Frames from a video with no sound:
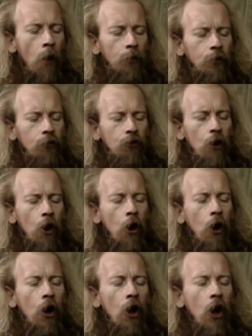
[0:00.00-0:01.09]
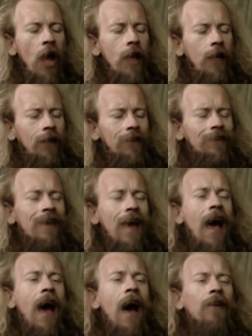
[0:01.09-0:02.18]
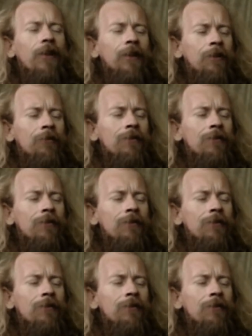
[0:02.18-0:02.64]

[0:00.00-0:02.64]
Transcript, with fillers: on the shore. Tell them